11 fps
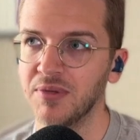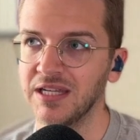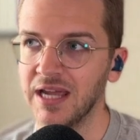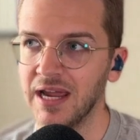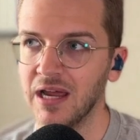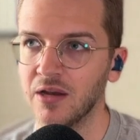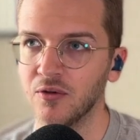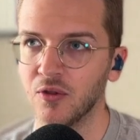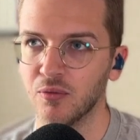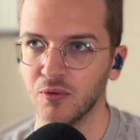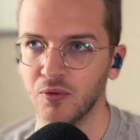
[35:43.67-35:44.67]
it
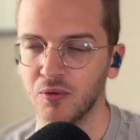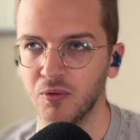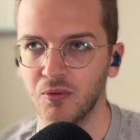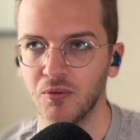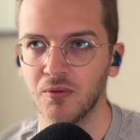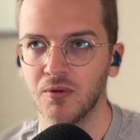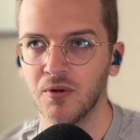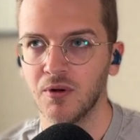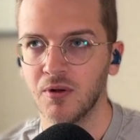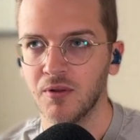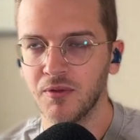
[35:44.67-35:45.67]
began through
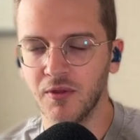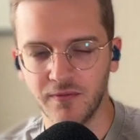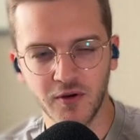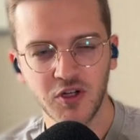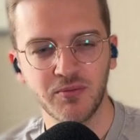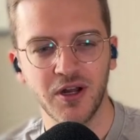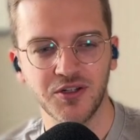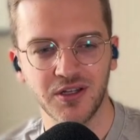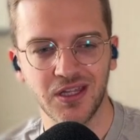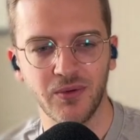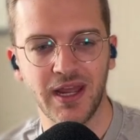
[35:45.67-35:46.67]
the first
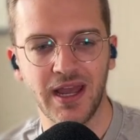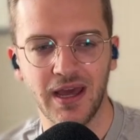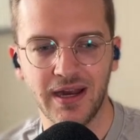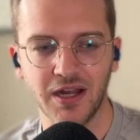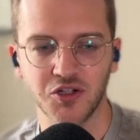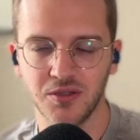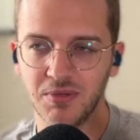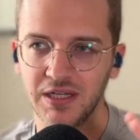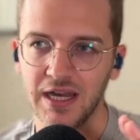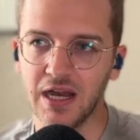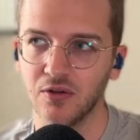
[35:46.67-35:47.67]
project that we had
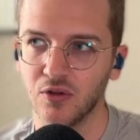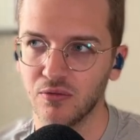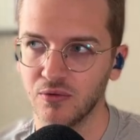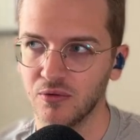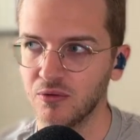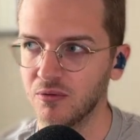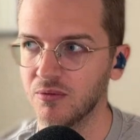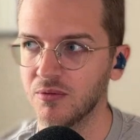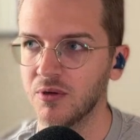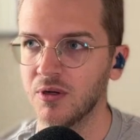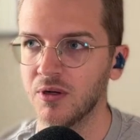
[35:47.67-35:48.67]
actually began
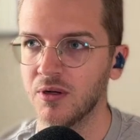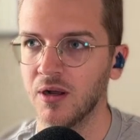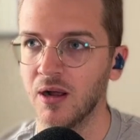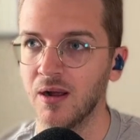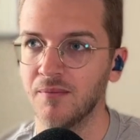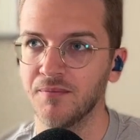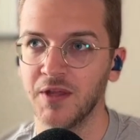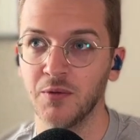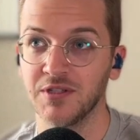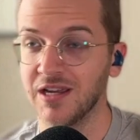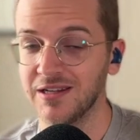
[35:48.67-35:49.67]
through,
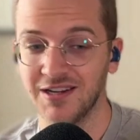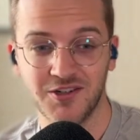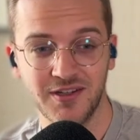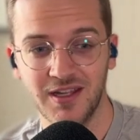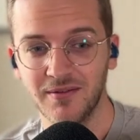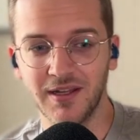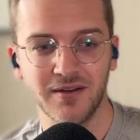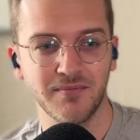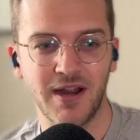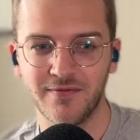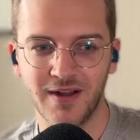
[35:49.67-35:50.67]
it was a connection that
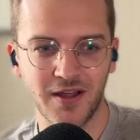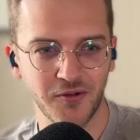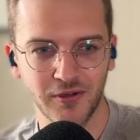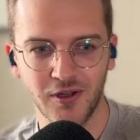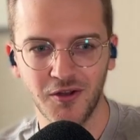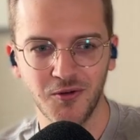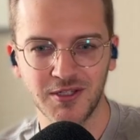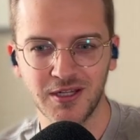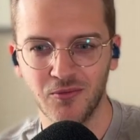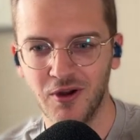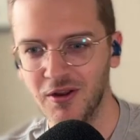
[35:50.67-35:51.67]
like my father-in-law knew
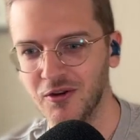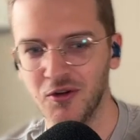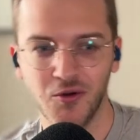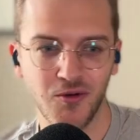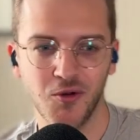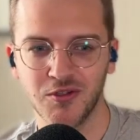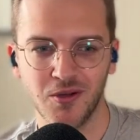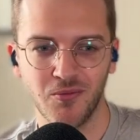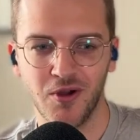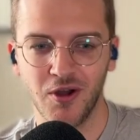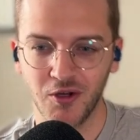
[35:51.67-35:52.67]
someone who knew
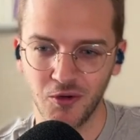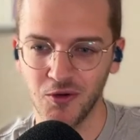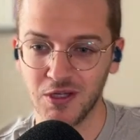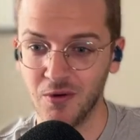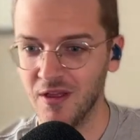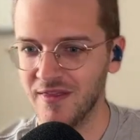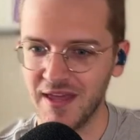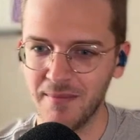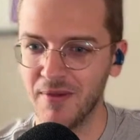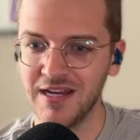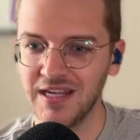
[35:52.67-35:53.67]
someone who knew someone
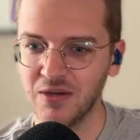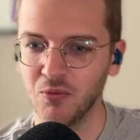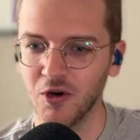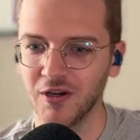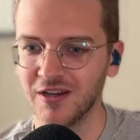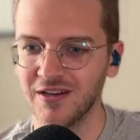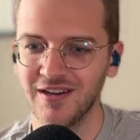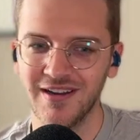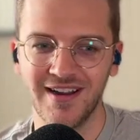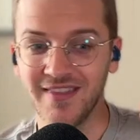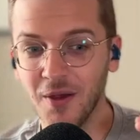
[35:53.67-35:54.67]
that might need work.
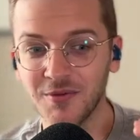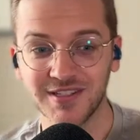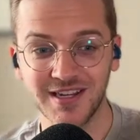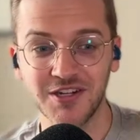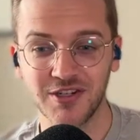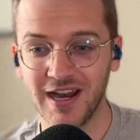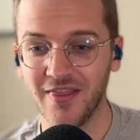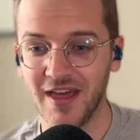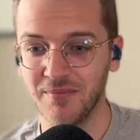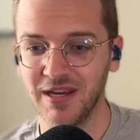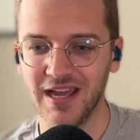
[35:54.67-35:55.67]
That was essentially
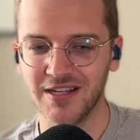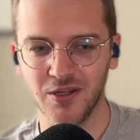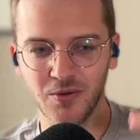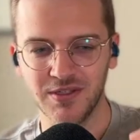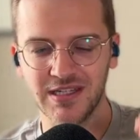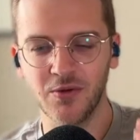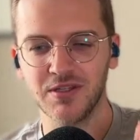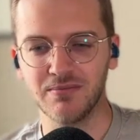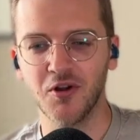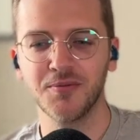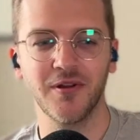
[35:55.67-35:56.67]
how that began. So it
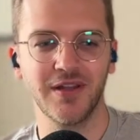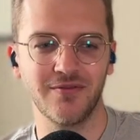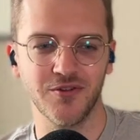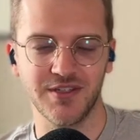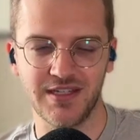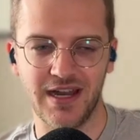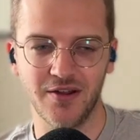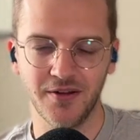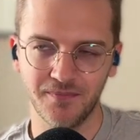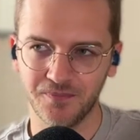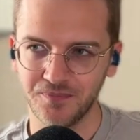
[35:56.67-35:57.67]
was multiple levels
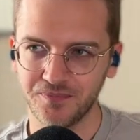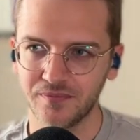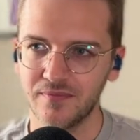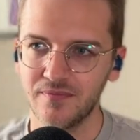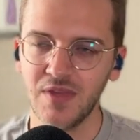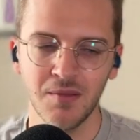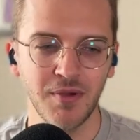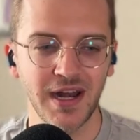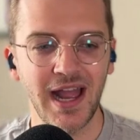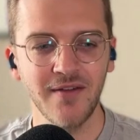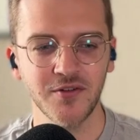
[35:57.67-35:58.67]
down. Mm-hmm.
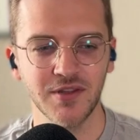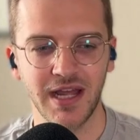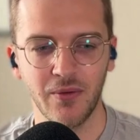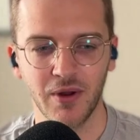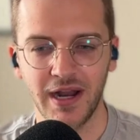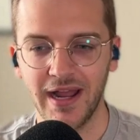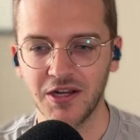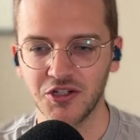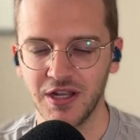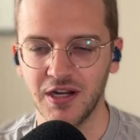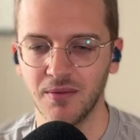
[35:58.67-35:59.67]
But after that, what I
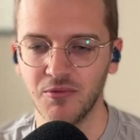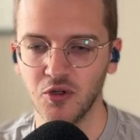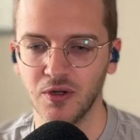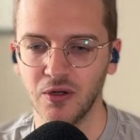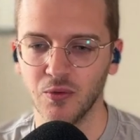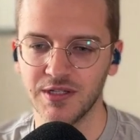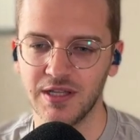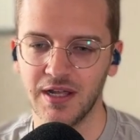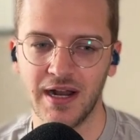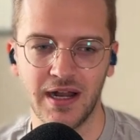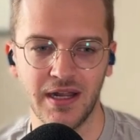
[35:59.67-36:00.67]
actually ended up doing
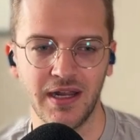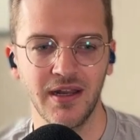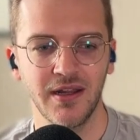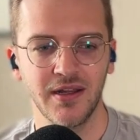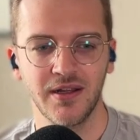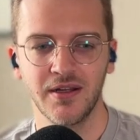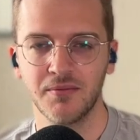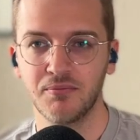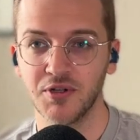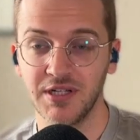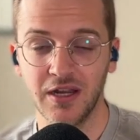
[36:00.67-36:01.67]
was that I
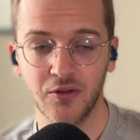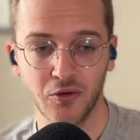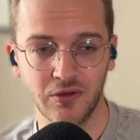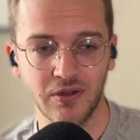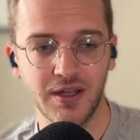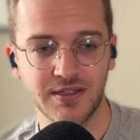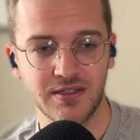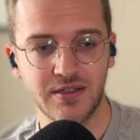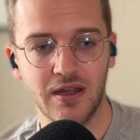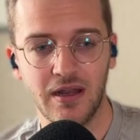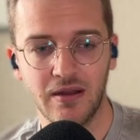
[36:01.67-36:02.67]
put together a
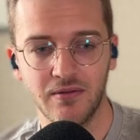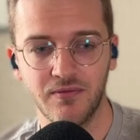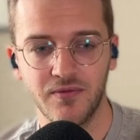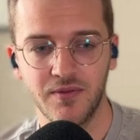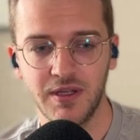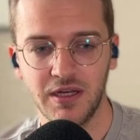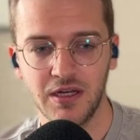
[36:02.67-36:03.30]
list of